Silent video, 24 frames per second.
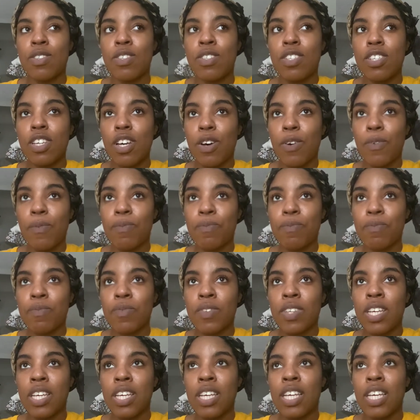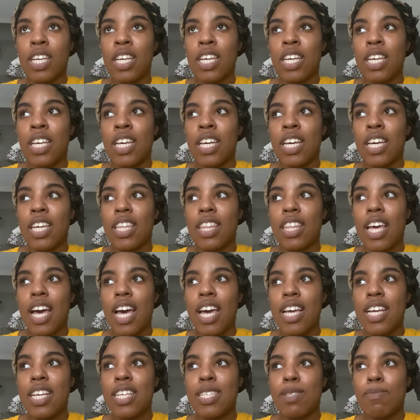So
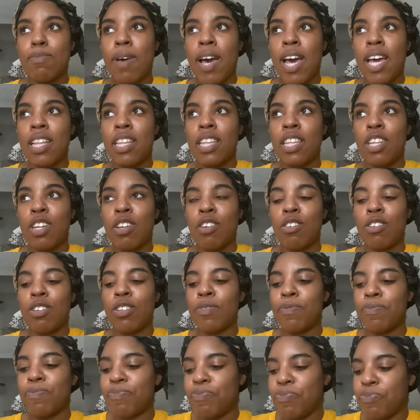that is my little